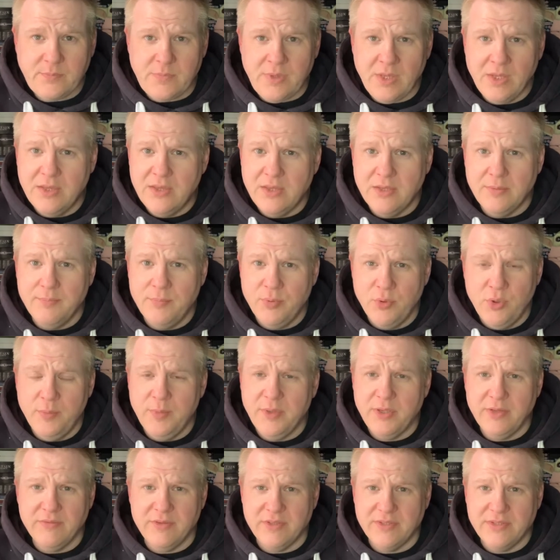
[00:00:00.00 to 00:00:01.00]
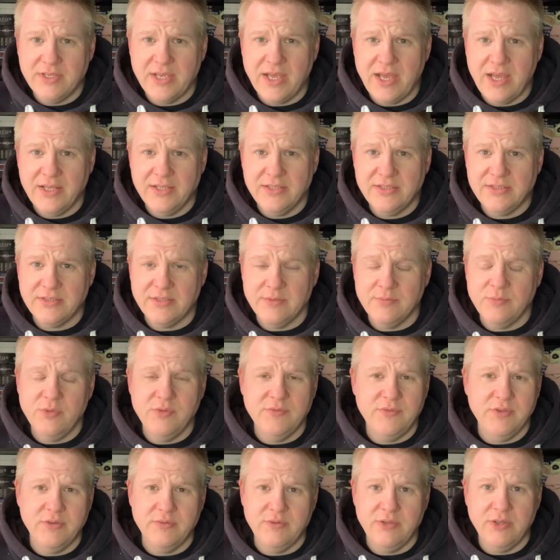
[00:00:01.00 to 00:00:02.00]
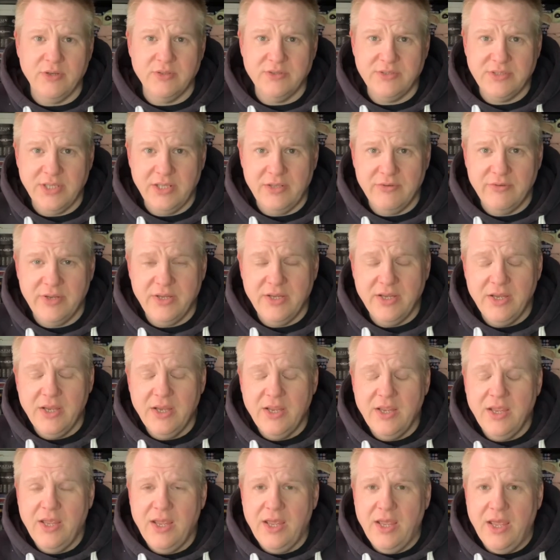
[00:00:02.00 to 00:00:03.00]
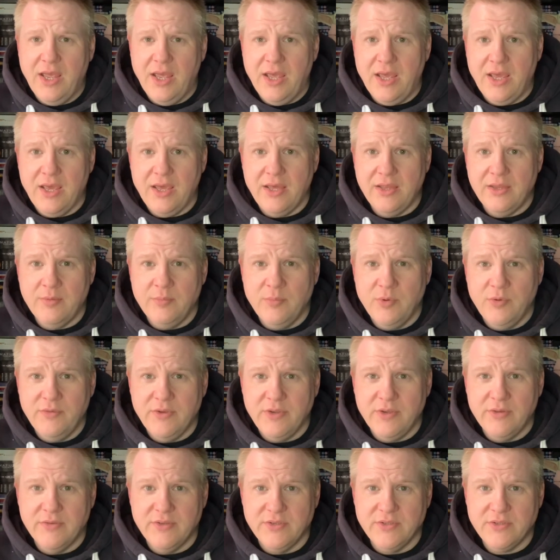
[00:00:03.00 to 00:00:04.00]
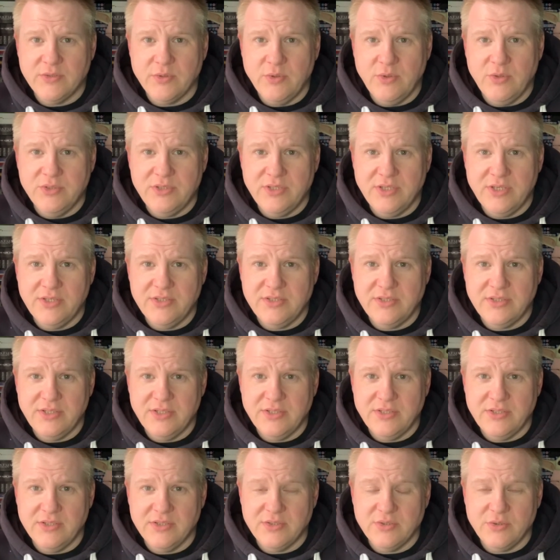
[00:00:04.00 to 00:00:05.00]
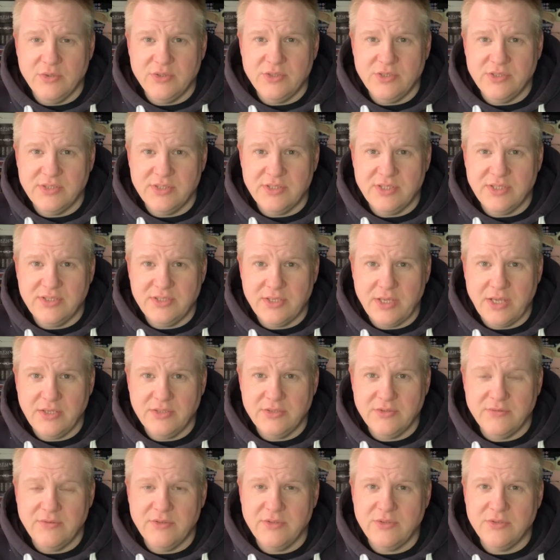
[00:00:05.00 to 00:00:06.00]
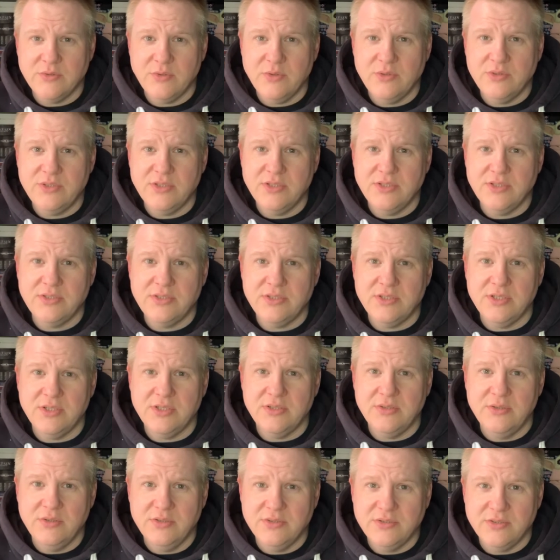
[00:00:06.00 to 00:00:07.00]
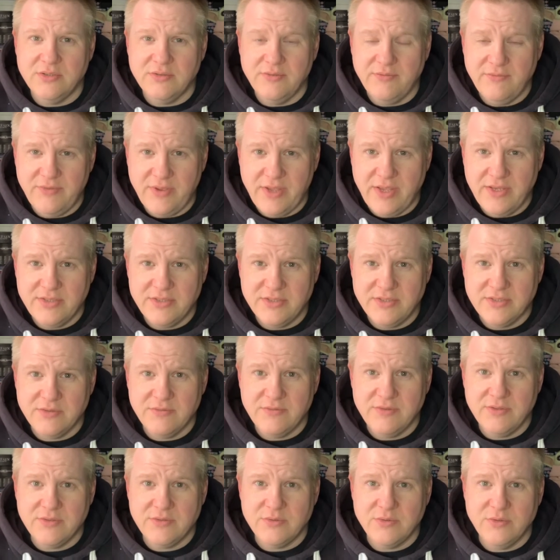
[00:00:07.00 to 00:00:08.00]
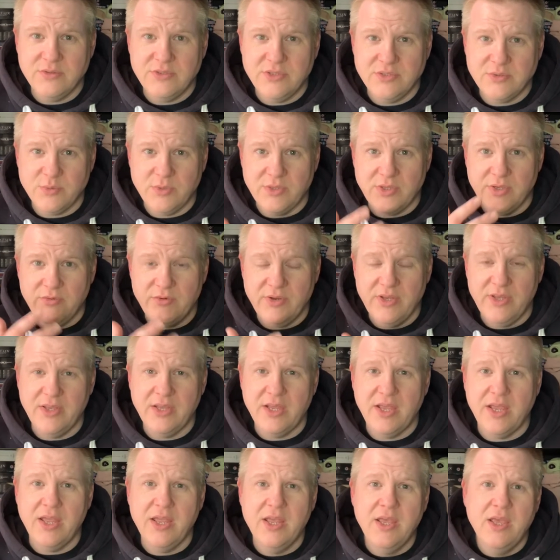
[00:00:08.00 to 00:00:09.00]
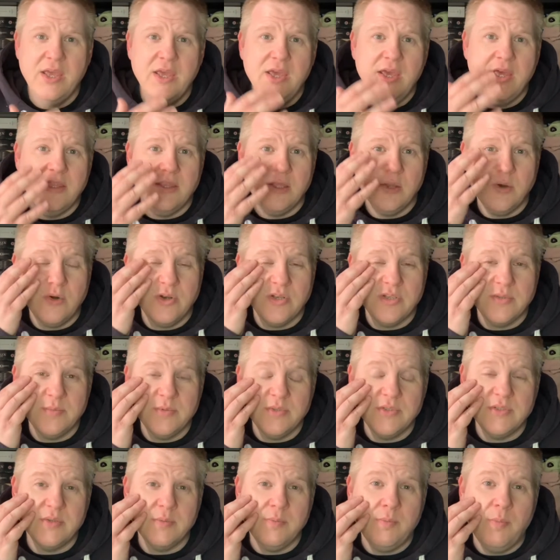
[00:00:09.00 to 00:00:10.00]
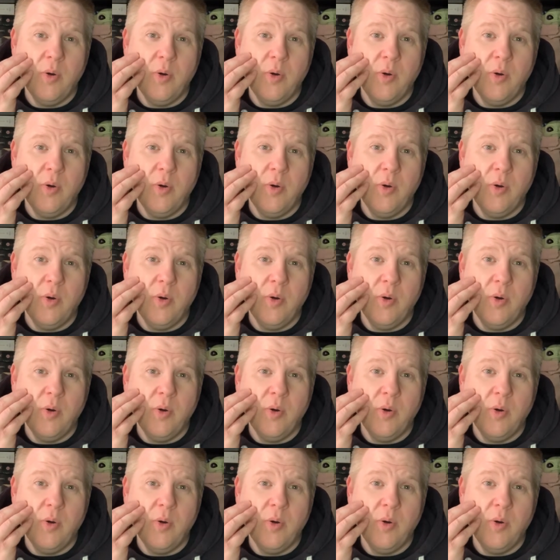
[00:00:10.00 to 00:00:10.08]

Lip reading: The booming of the tanks, the moving of the artillery, the moving of the soldiers, the discussions in the tanks of the soldiers, the looks on the faces of the soldiers when they're in there, the crispness and